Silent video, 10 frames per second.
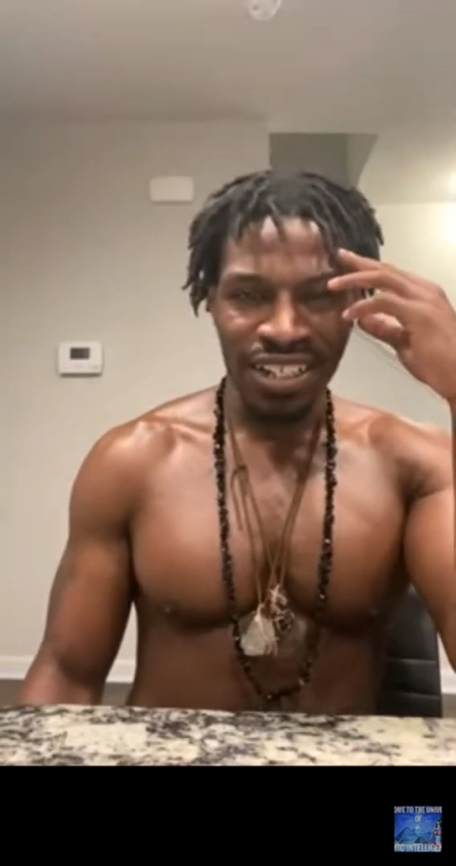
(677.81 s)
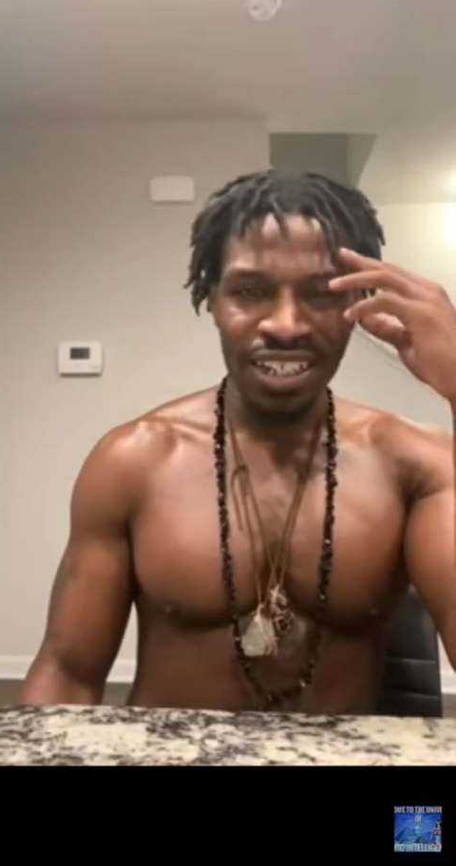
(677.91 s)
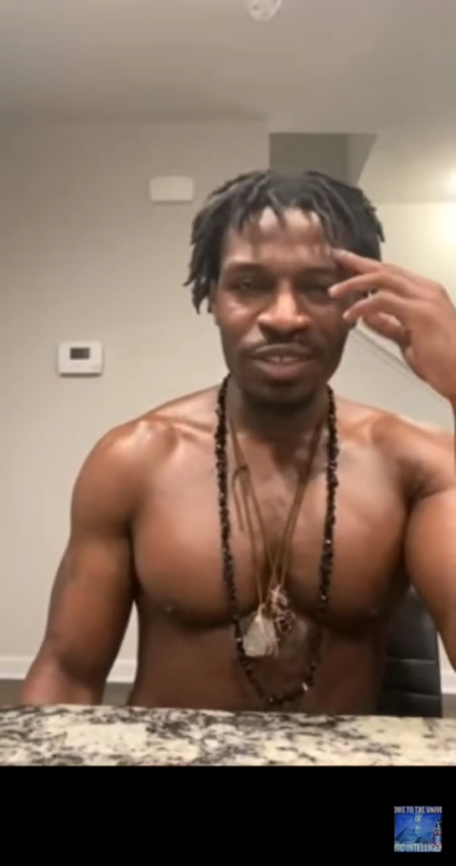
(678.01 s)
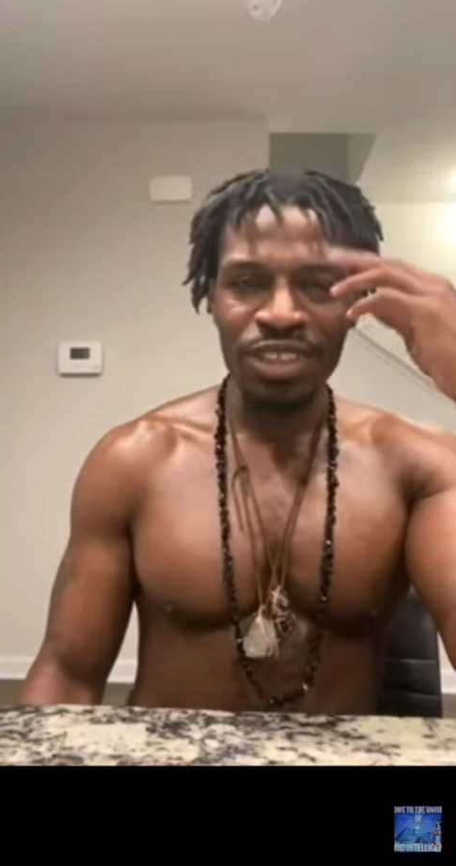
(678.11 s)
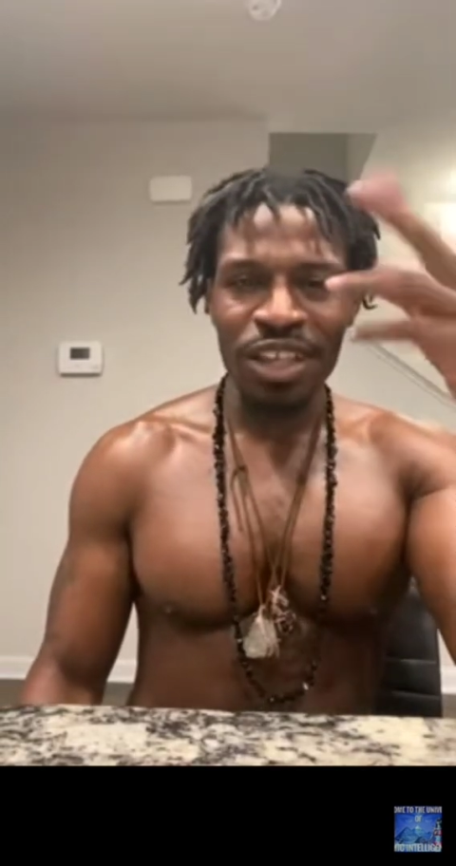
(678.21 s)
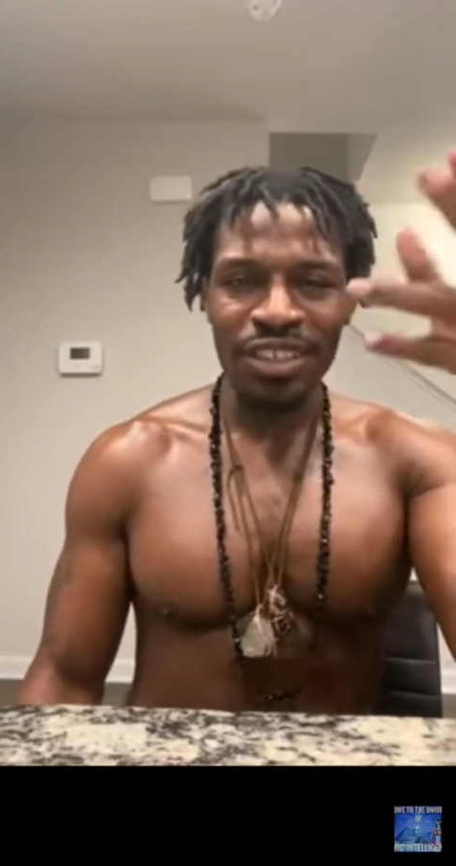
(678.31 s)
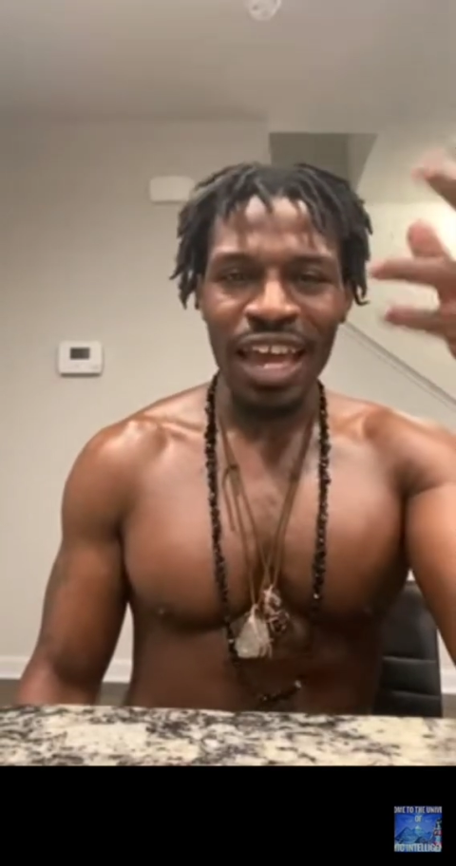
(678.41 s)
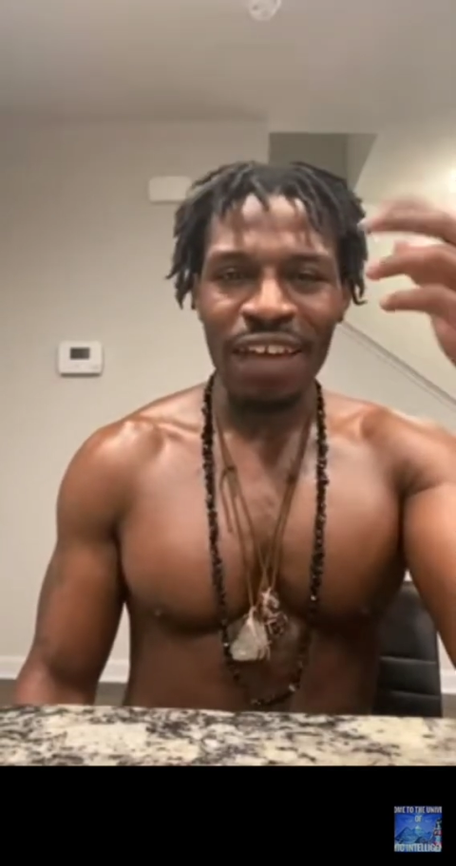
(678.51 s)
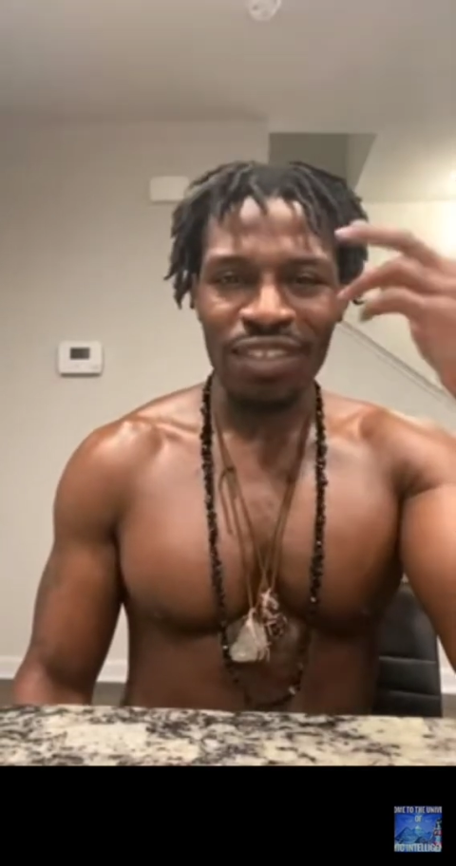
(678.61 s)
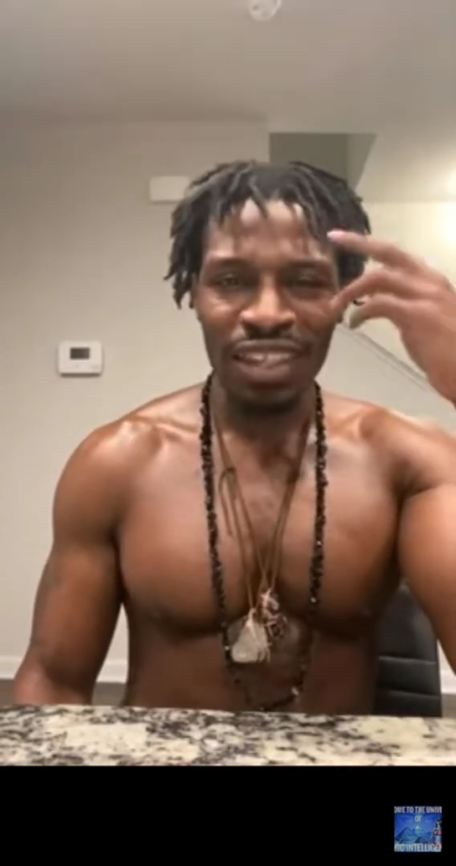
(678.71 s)
They do tell you it's an
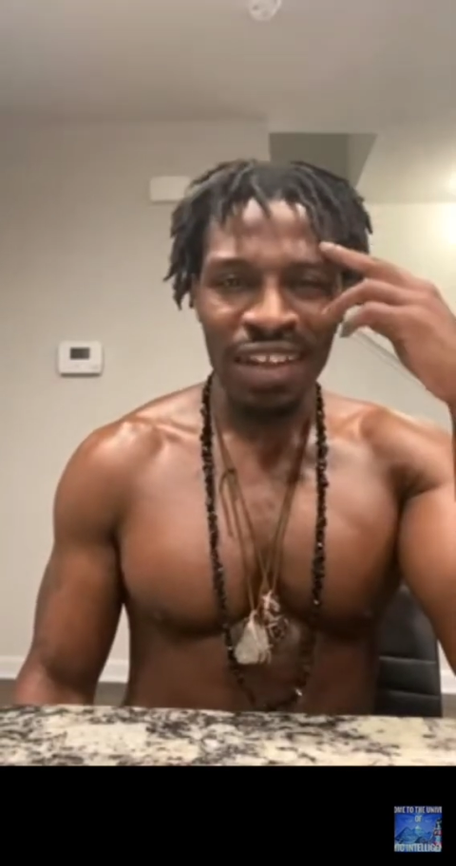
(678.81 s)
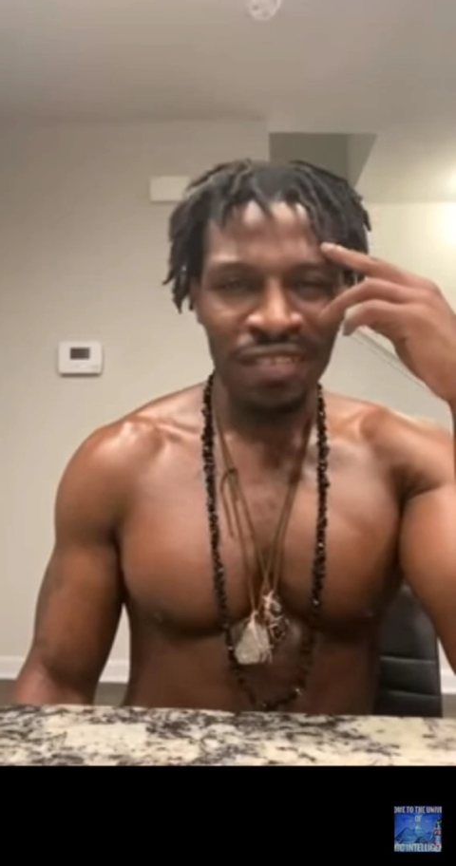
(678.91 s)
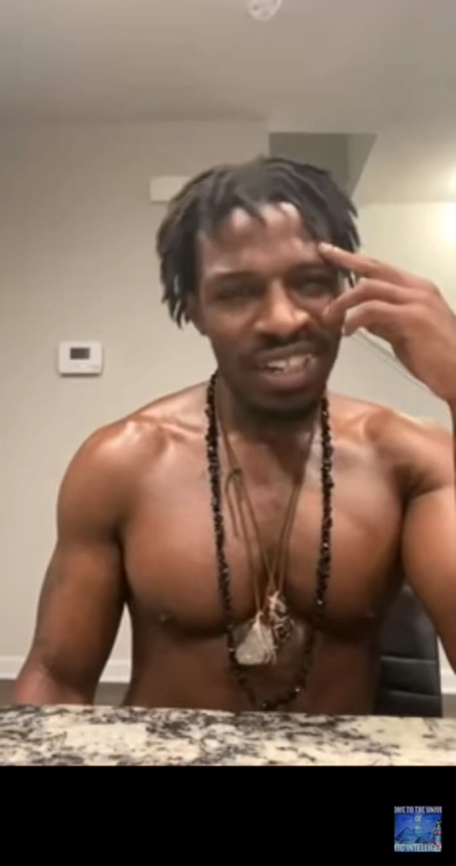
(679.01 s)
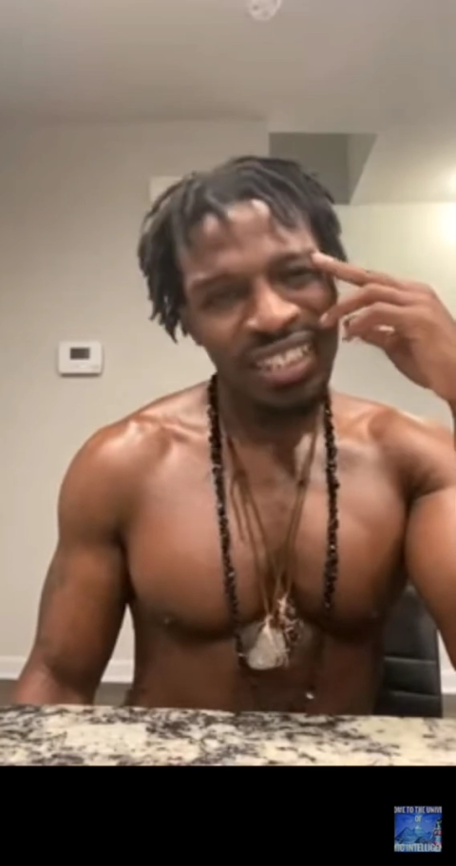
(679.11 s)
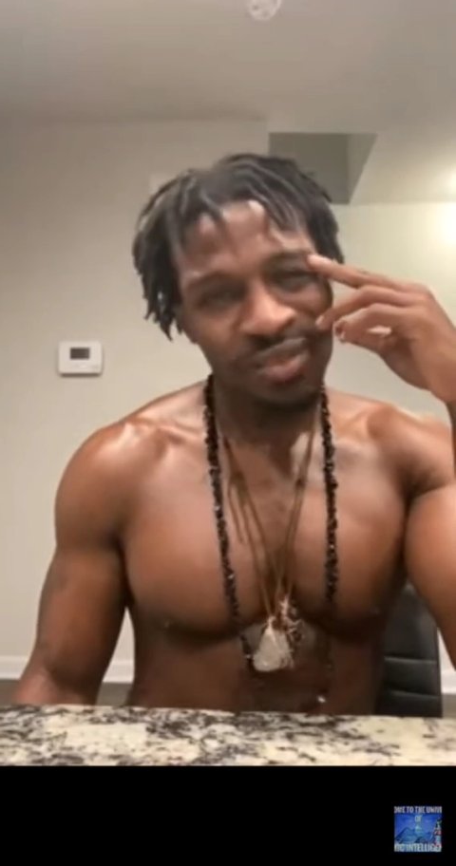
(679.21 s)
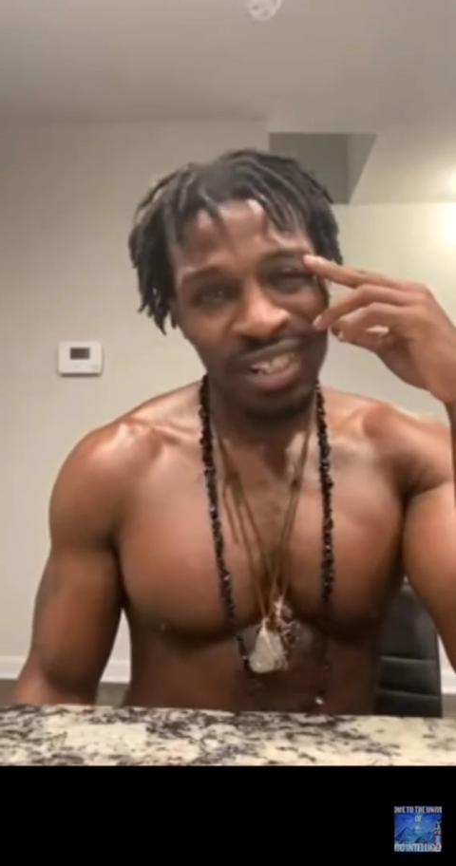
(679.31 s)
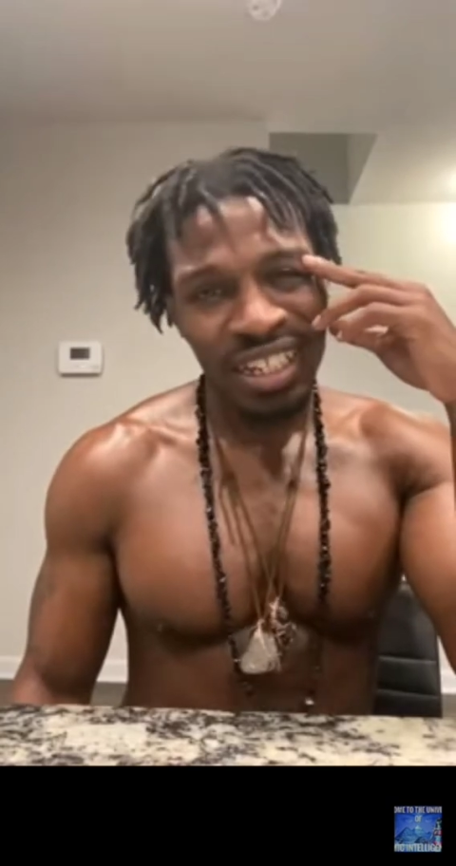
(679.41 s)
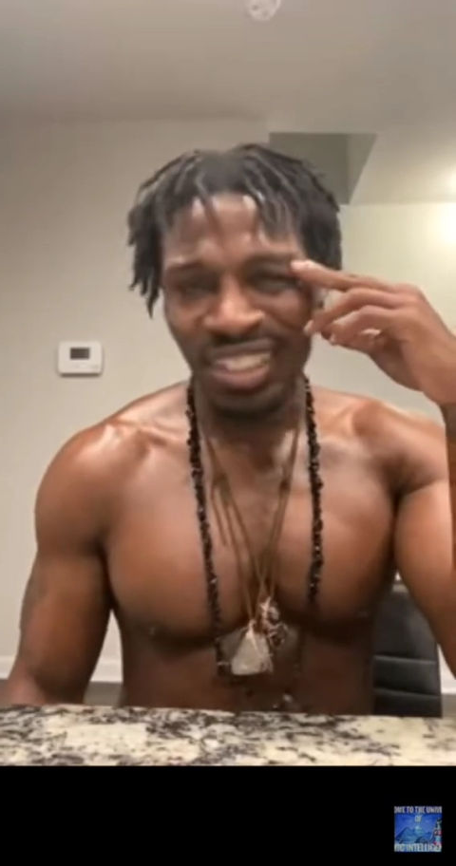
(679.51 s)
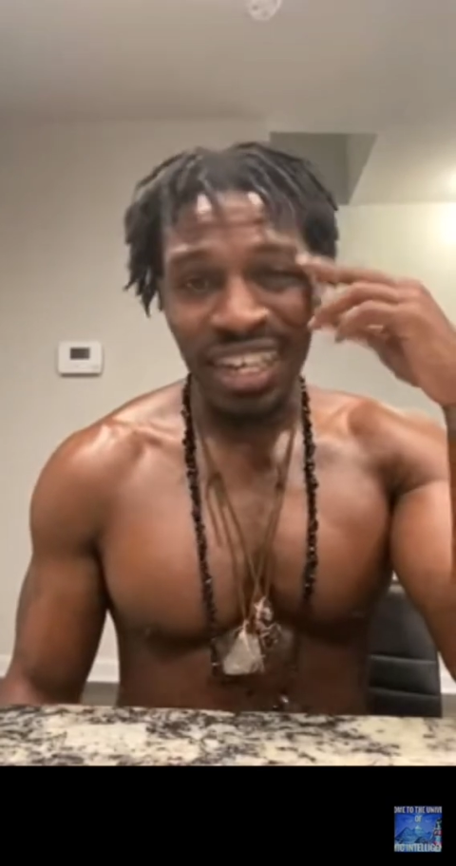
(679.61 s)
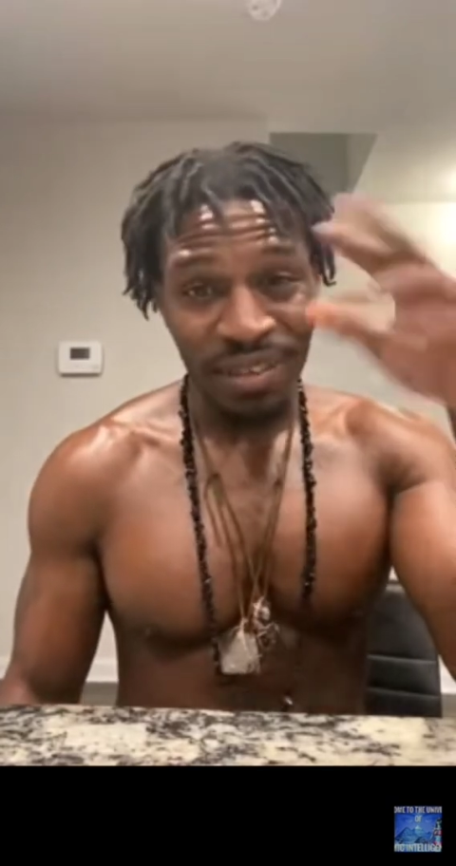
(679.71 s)
afterlife, at least in religion.